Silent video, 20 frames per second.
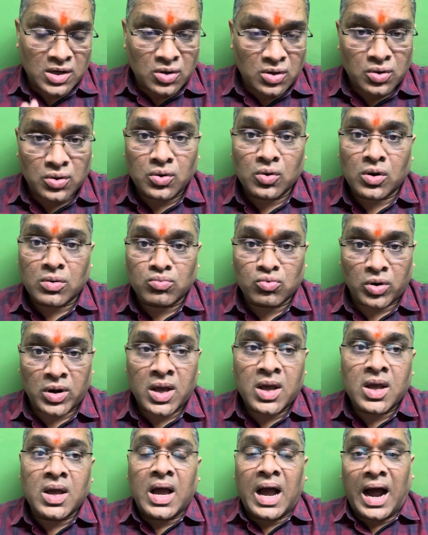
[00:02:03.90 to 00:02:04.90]
into your mood,
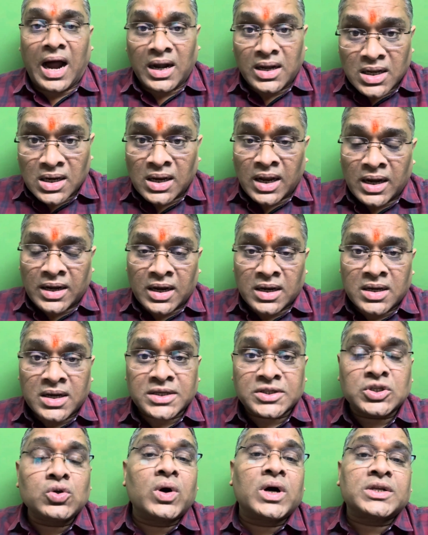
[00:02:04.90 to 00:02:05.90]
until and
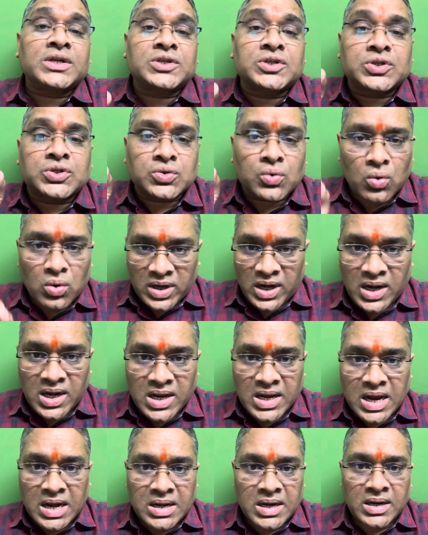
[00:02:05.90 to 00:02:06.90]
unless you are so
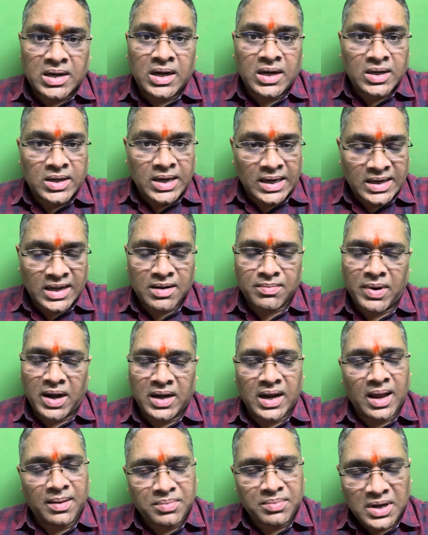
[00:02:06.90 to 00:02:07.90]
dedicated and
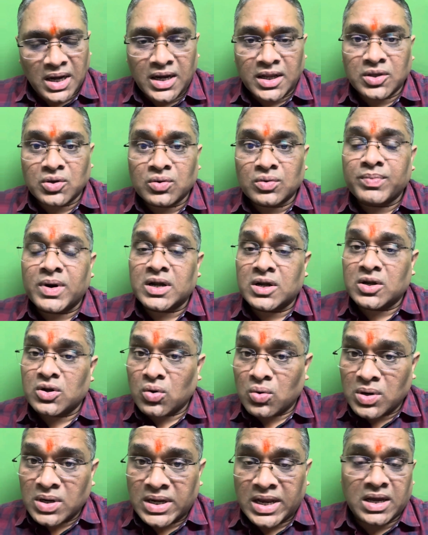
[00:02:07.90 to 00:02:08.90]
determined. I'm telling you, but
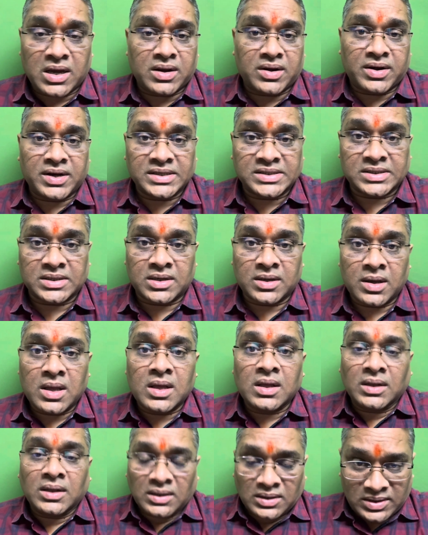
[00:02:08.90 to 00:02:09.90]
don't take risk.
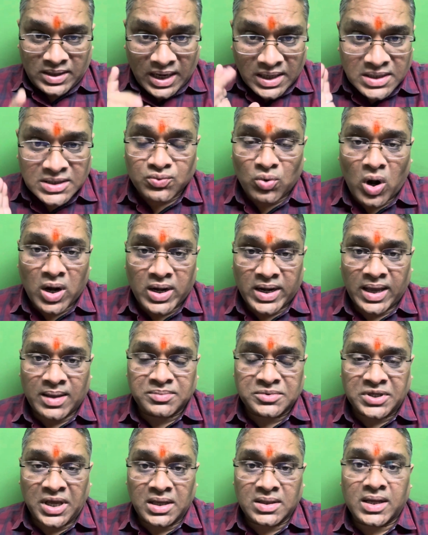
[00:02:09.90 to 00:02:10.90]
That is what I am
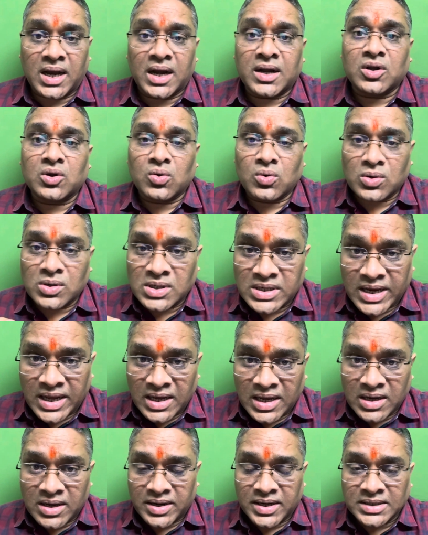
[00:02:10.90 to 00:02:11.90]
saying, that don't
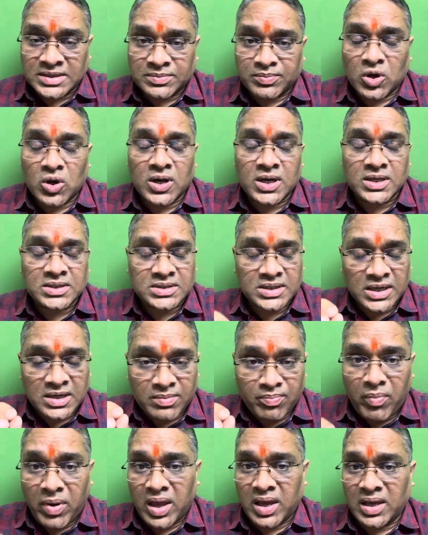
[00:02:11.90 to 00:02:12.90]
take risk, because it
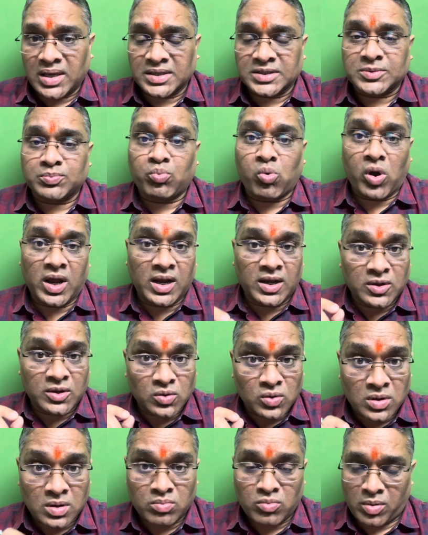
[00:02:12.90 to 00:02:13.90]
may spoil
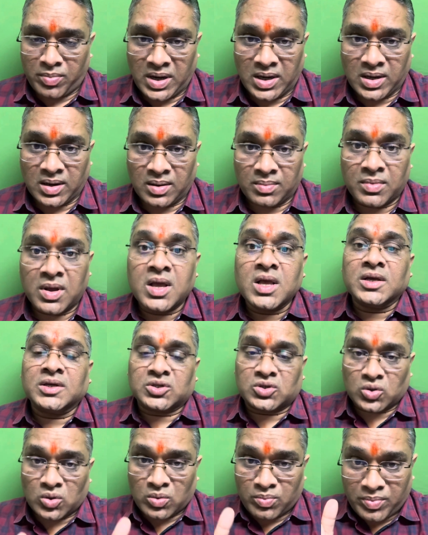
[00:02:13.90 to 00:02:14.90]
your momentum.
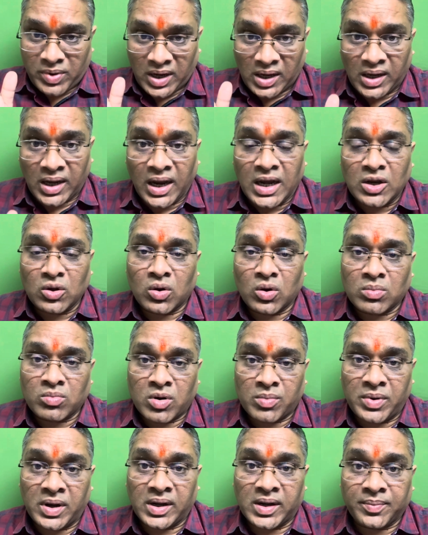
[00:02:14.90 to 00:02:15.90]
So maintain your
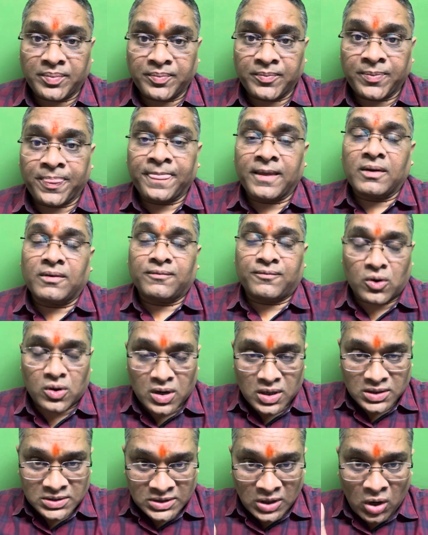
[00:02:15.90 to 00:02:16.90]
momentum.
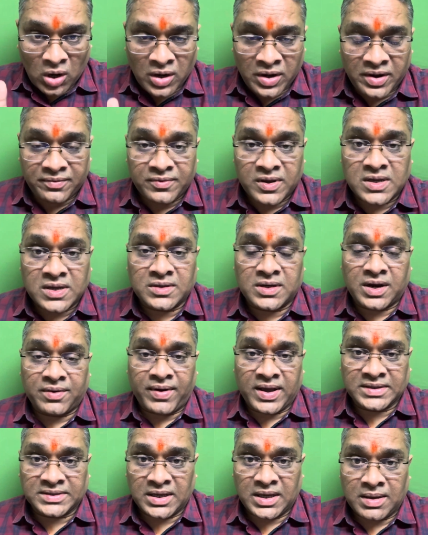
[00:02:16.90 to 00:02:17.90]
Focus on
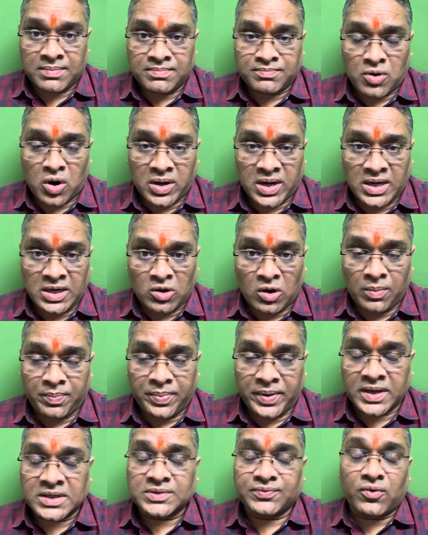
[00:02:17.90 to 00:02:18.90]
revising important
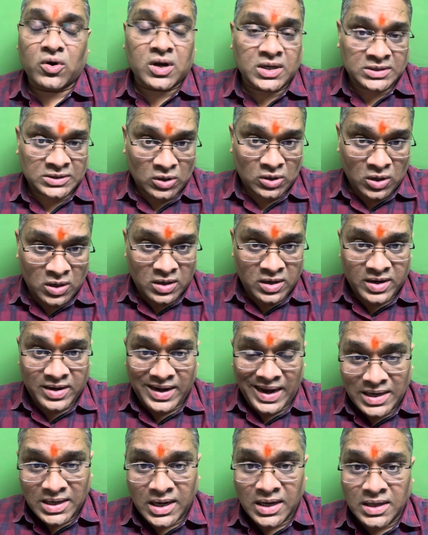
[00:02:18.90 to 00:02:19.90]
topics. Focus on
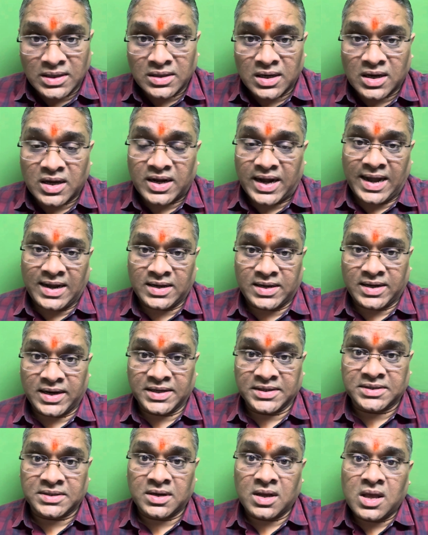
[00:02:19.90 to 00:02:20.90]
writing the grand
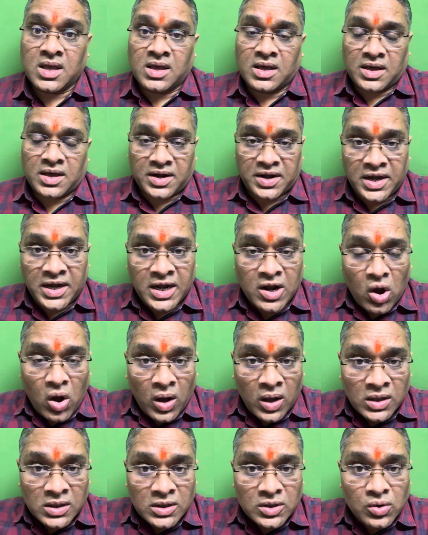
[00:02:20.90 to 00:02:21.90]
test. Read
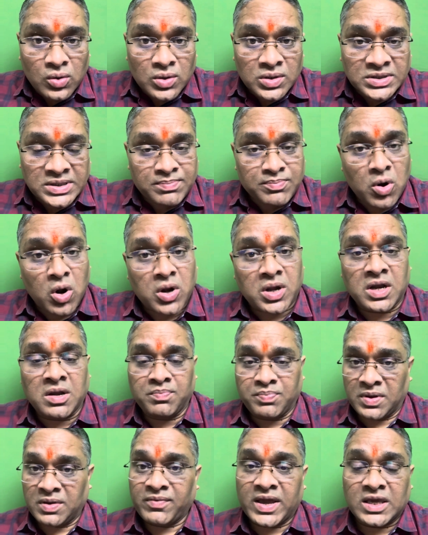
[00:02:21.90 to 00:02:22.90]
all those
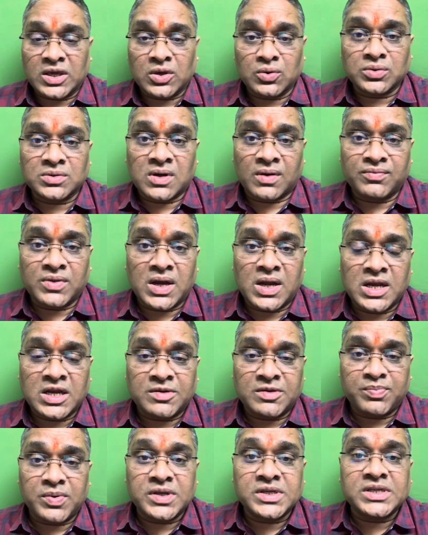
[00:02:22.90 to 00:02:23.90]
important PYQs of the
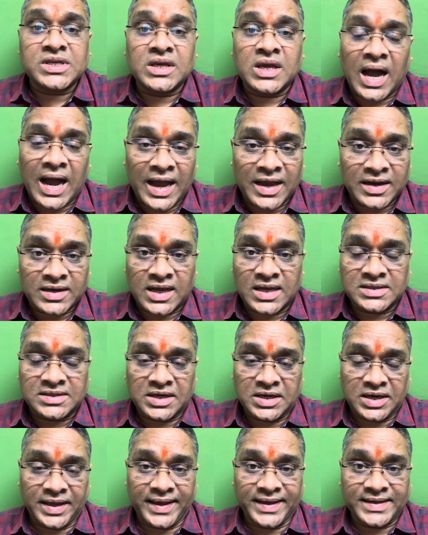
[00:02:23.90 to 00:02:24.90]
NEET PG
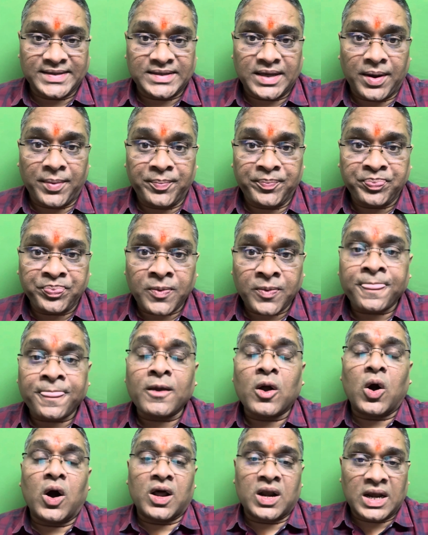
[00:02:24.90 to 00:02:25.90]
INICT exam,
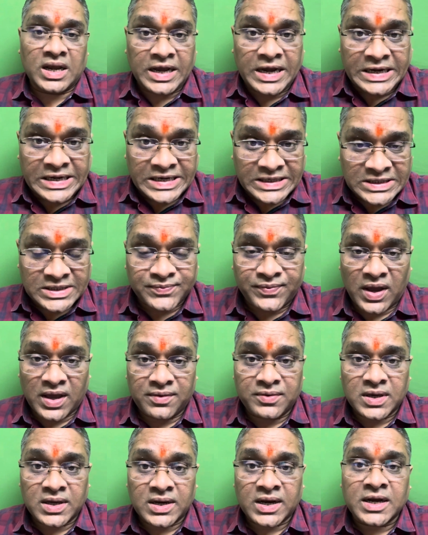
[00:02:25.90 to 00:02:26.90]
or latest
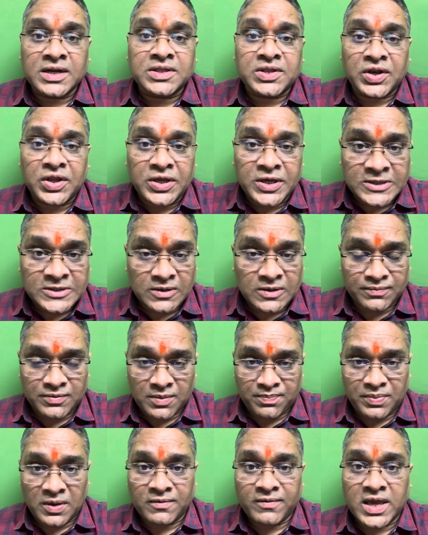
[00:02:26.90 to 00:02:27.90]
5 year and 3 years of the
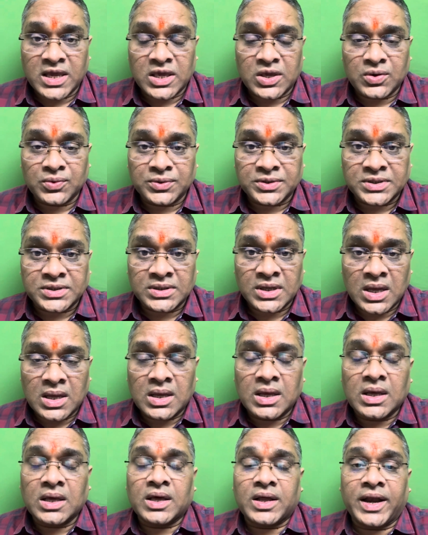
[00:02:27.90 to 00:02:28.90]
PYQs.
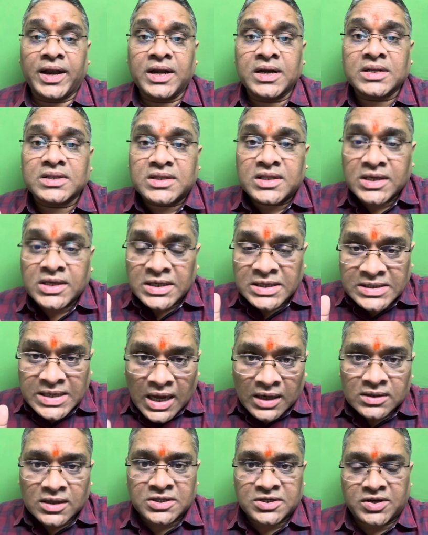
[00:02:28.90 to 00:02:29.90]
Right, these
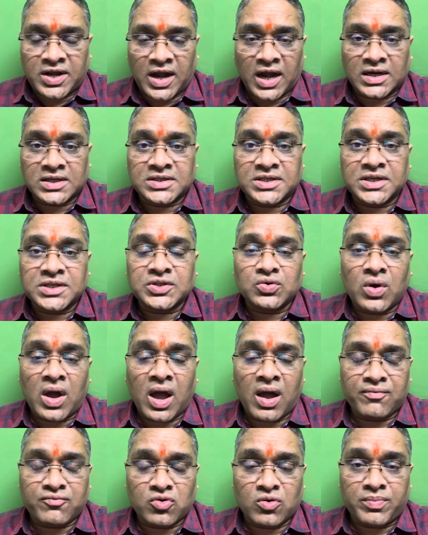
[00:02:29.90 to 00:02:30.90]
are the strategies you
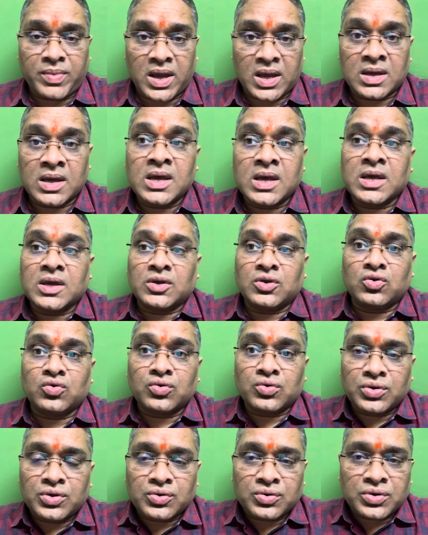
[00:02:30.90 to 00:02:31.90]
have to make.
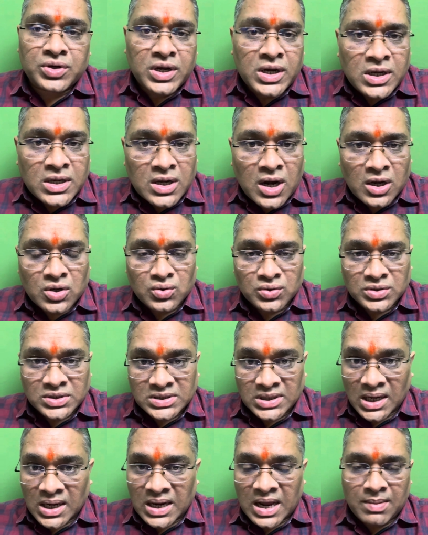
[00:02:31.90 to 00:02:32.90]
You need not to
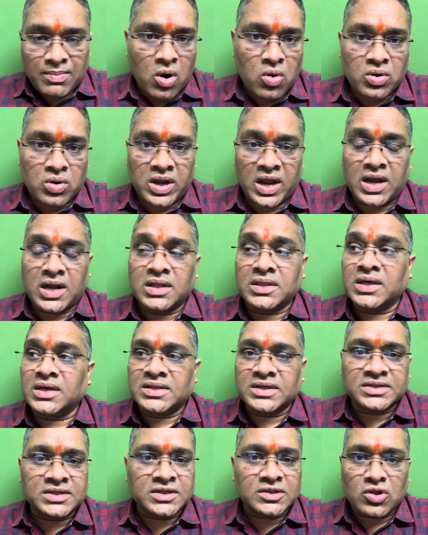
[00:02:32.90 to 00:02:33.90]
sulk about anything.
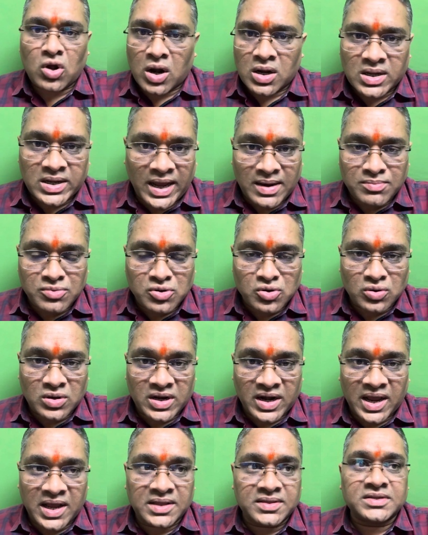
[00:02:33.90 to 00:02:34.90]
This is not time to
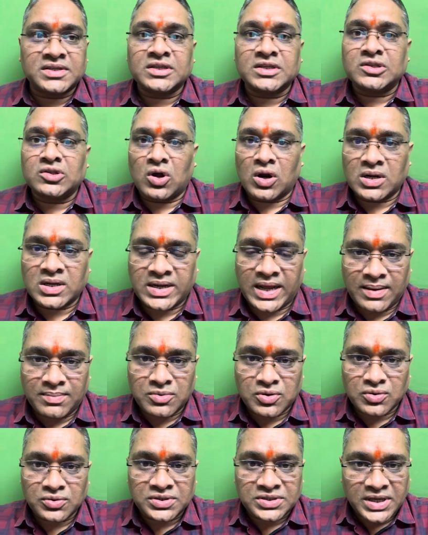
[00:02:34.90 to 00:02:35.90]
cry. This is not
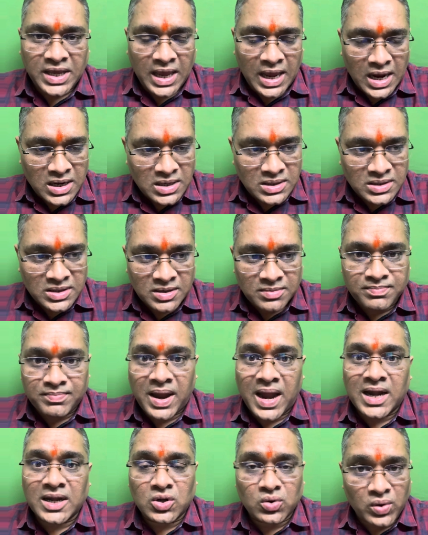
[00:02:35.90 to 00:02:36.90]
time to say anything
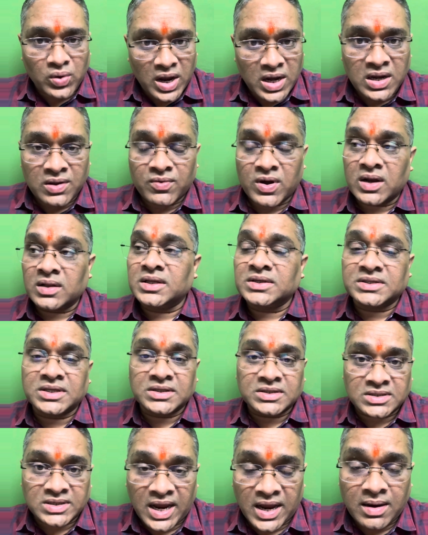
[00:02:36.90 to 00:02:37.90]
bad to anyone. This
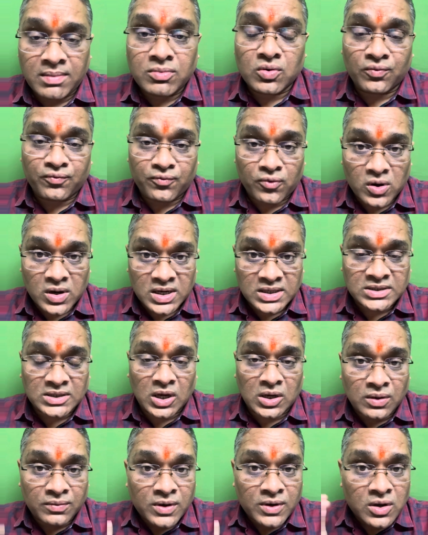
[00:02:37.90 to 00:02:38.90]
is time to focus
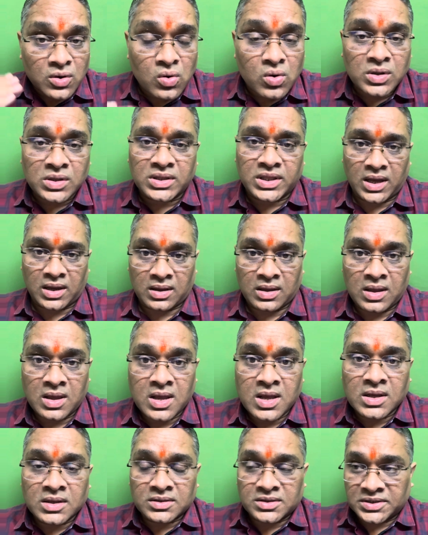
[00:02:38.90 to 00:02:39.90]
on our own thing.
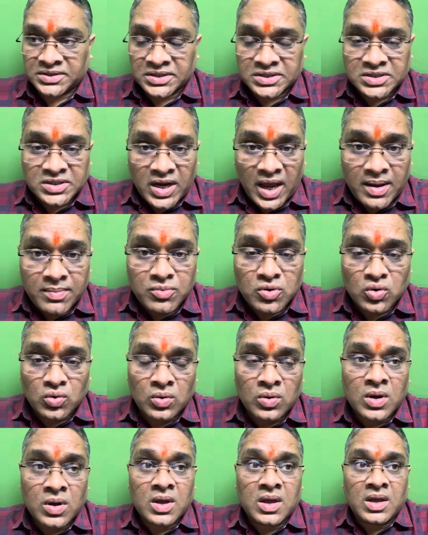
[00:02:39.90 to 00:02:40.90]
This is time to